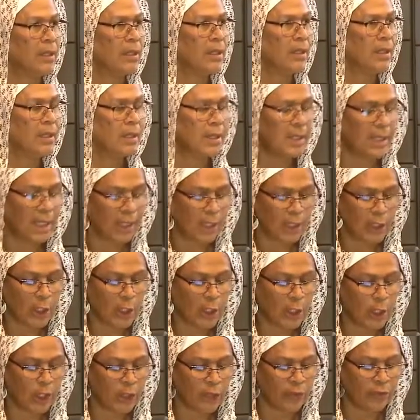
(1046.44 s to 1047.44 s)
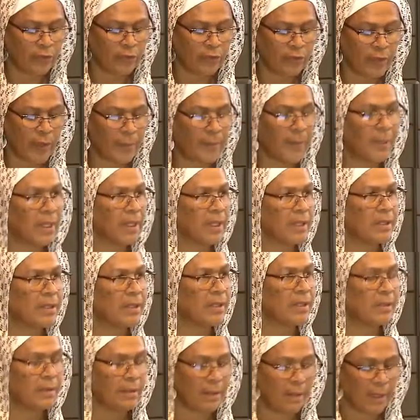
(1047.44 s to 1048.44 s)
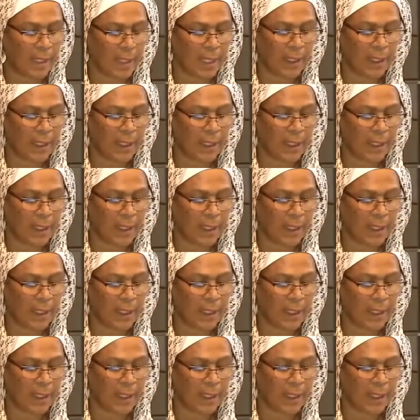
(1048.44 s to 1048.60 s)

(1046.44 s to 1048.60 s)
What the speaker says: the secular feminist